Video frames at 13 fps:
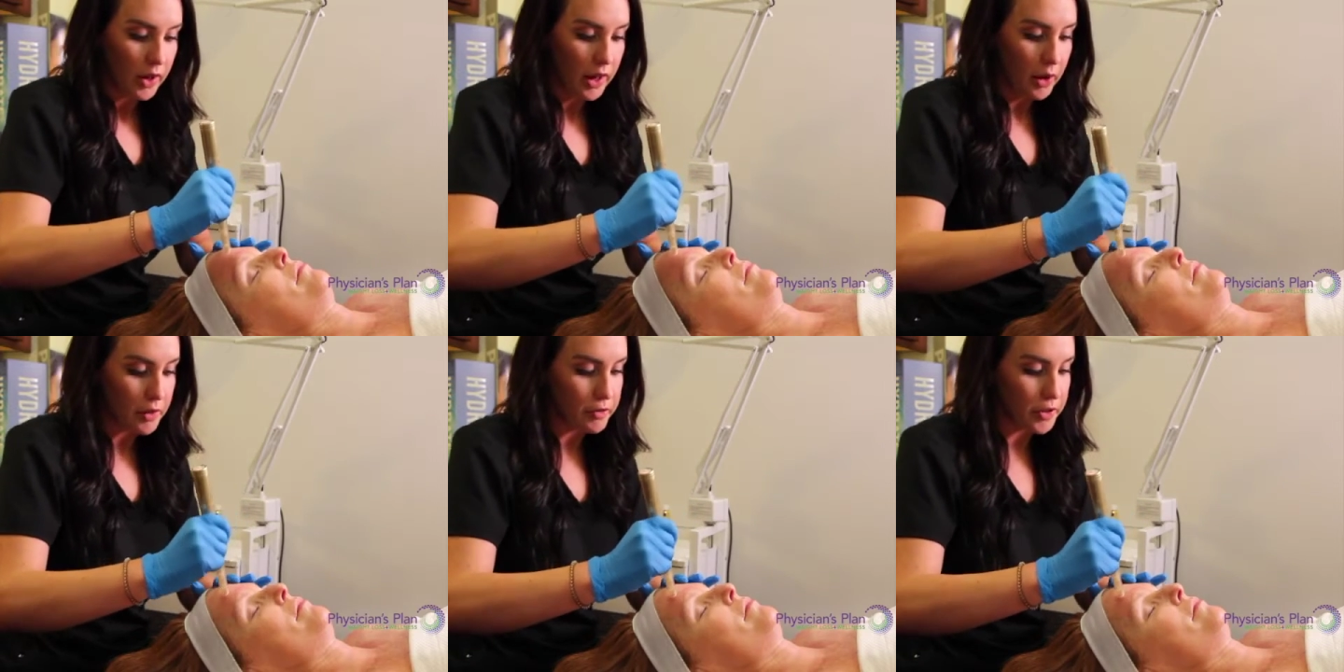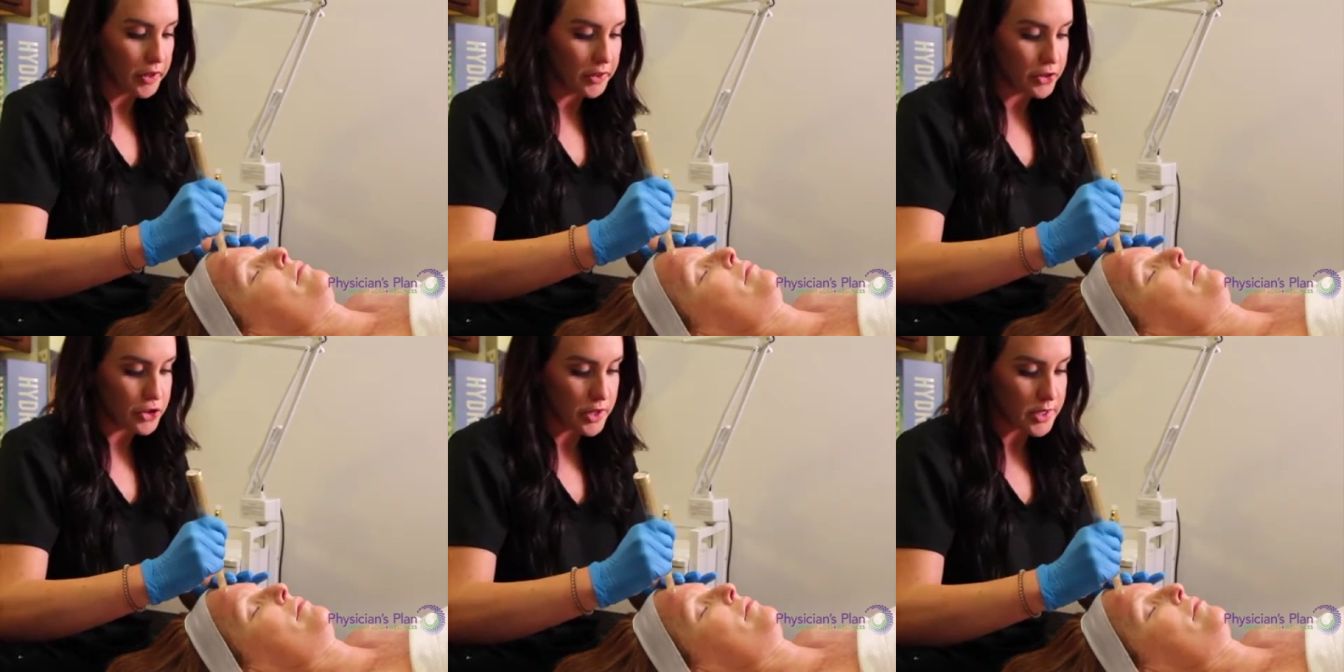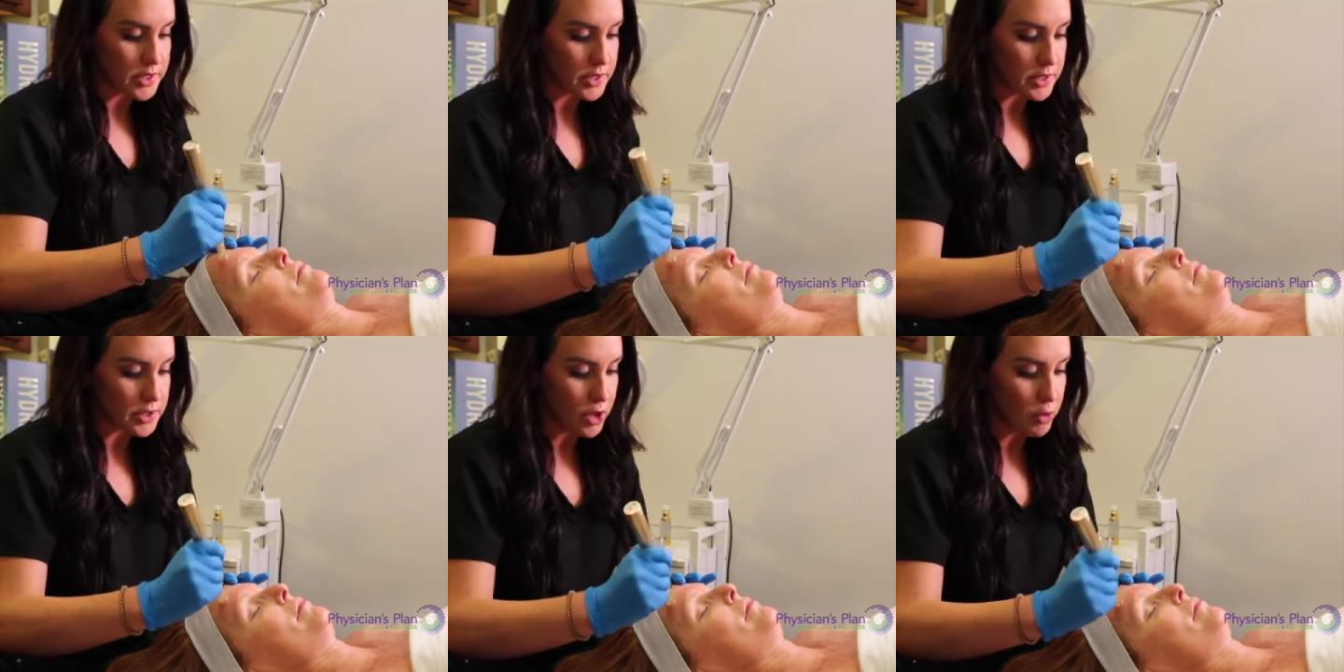However, it
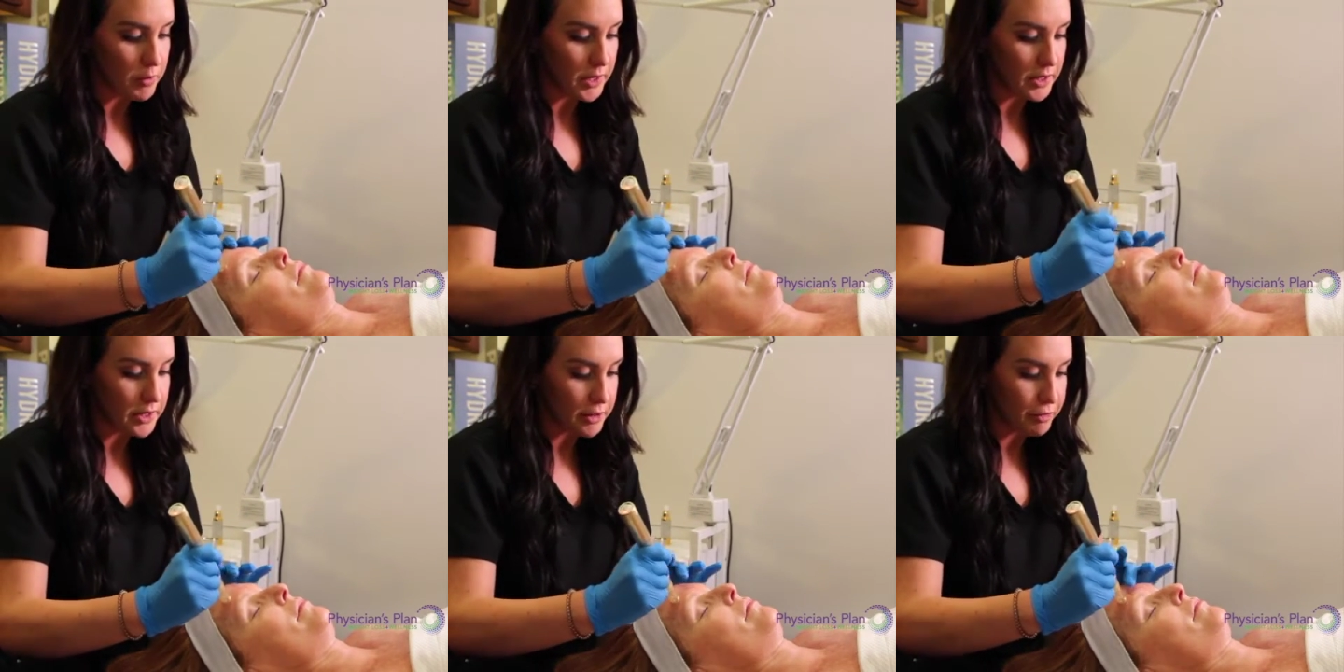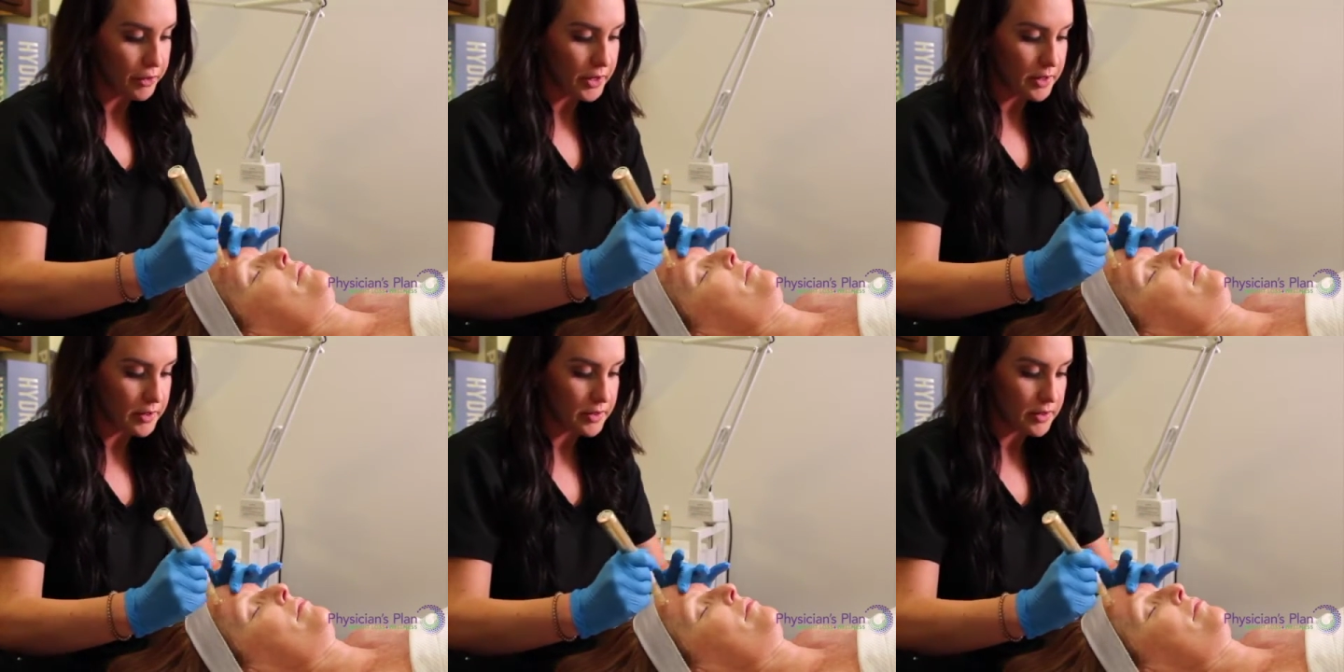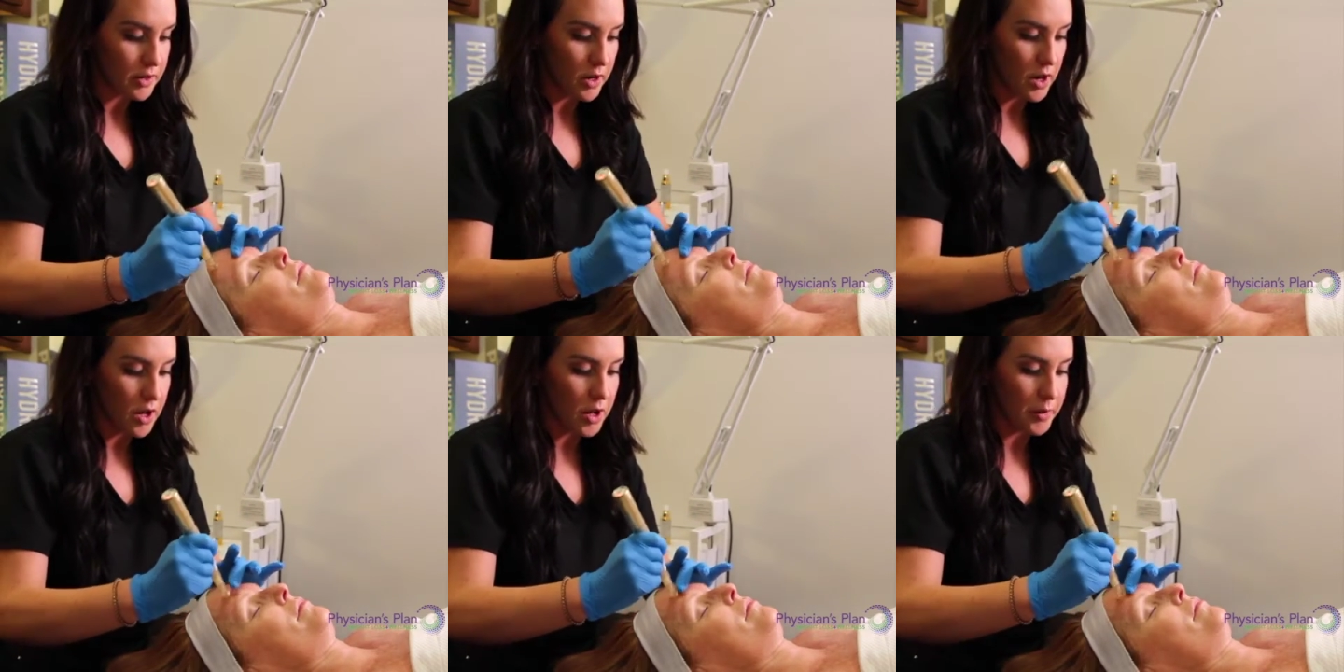addresses so many different
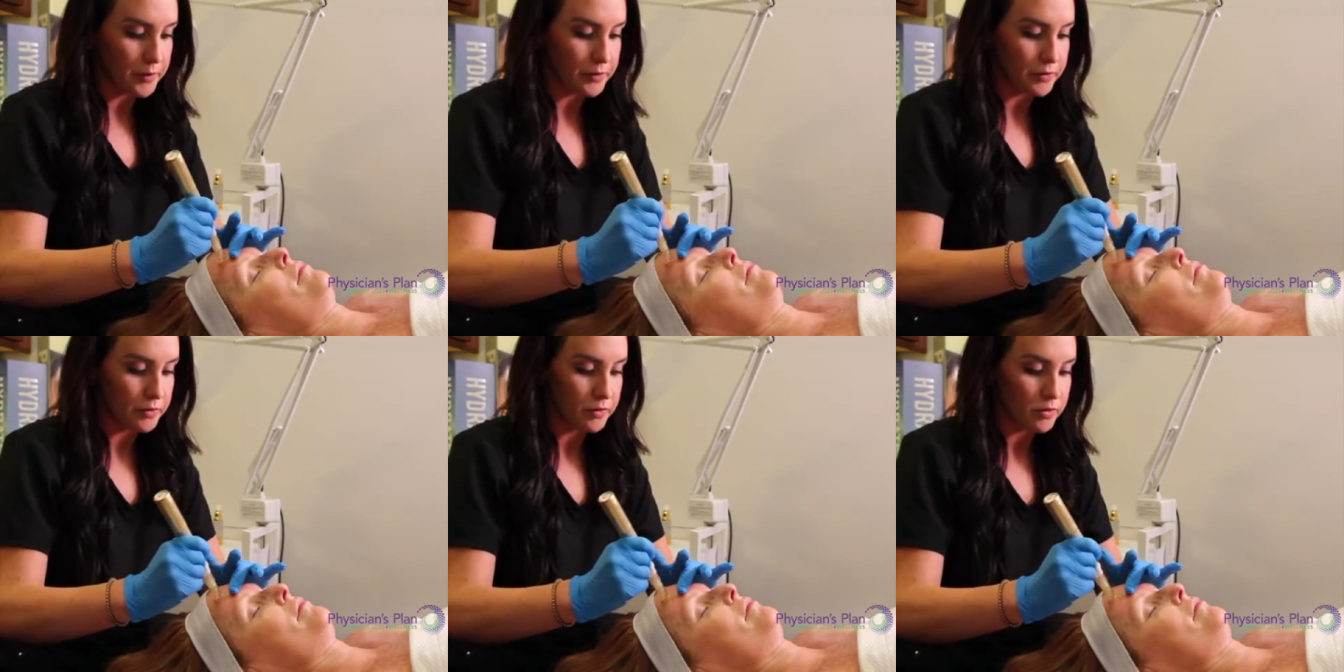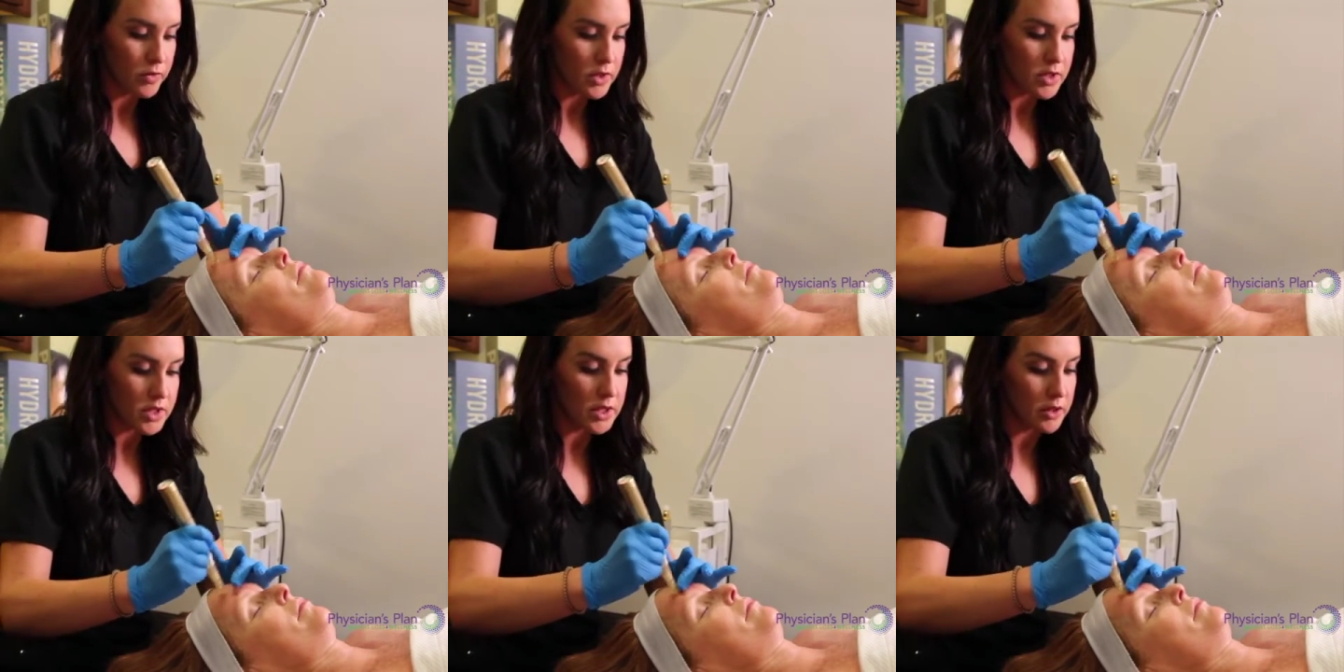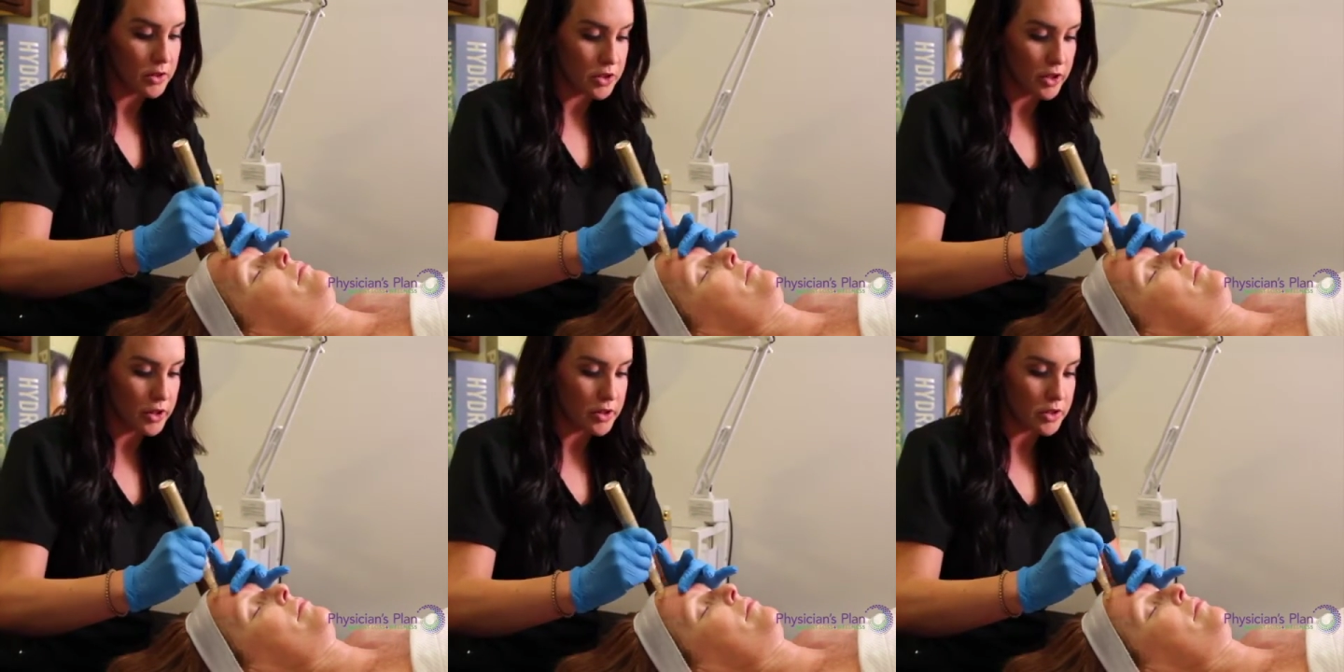skin
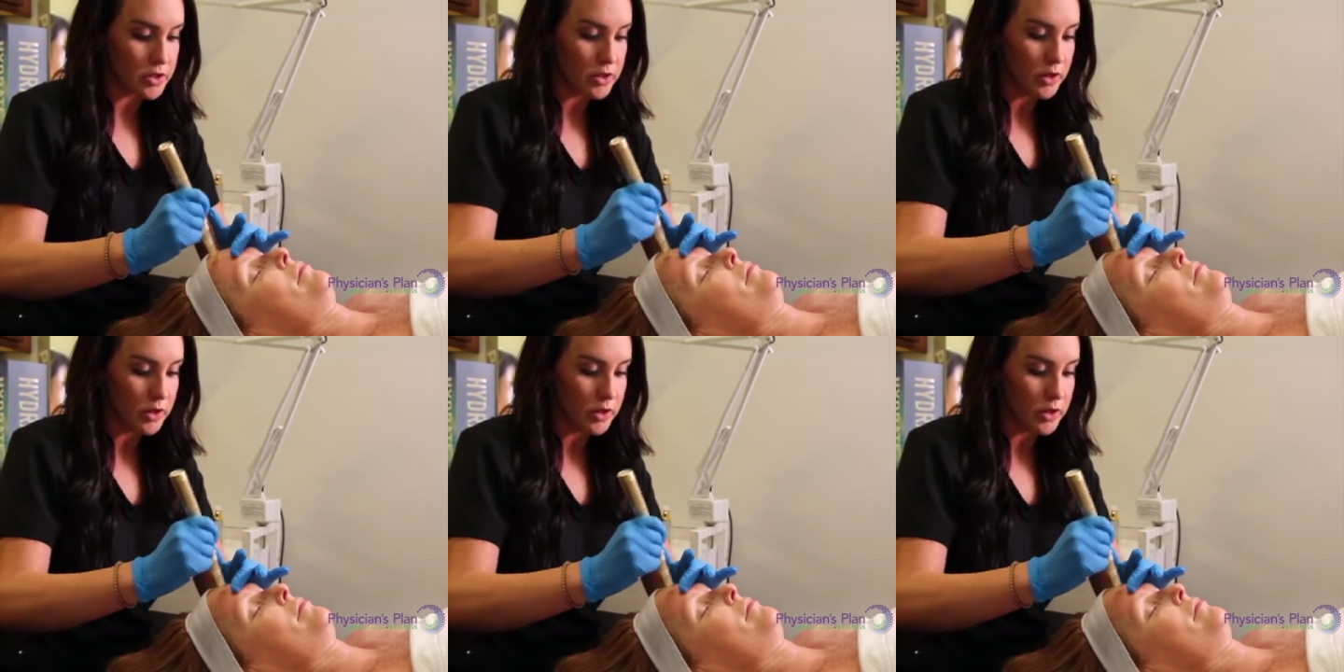concerns.